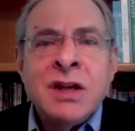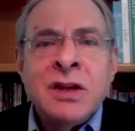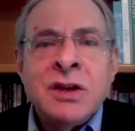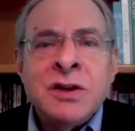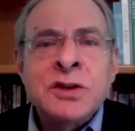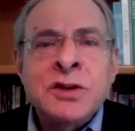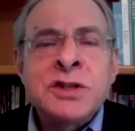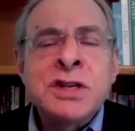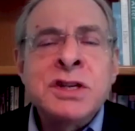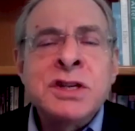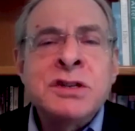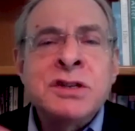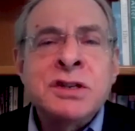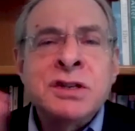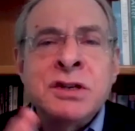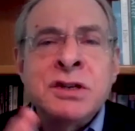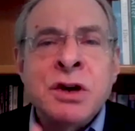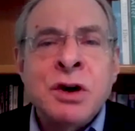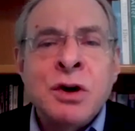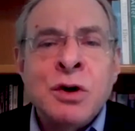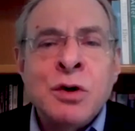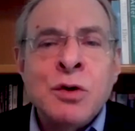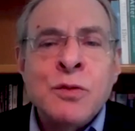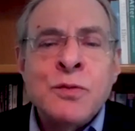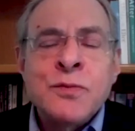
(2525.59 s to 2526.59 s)
You just need to
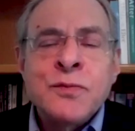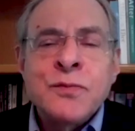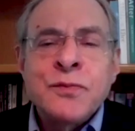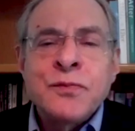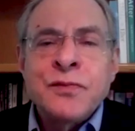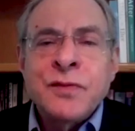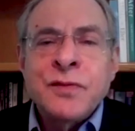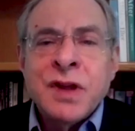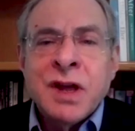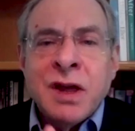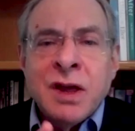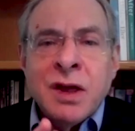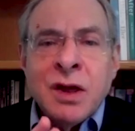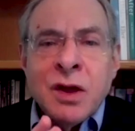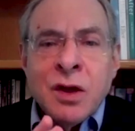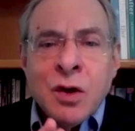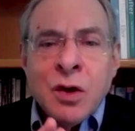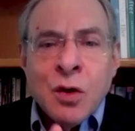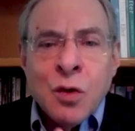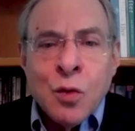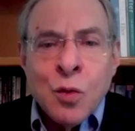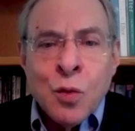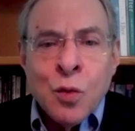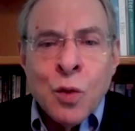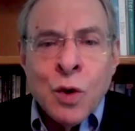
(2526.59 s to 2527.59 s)
know
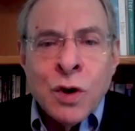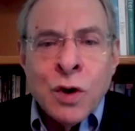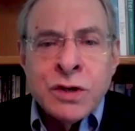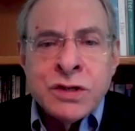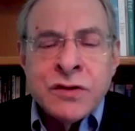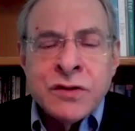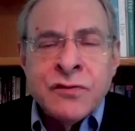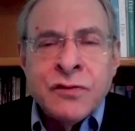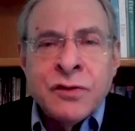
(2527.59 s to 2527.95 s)
where's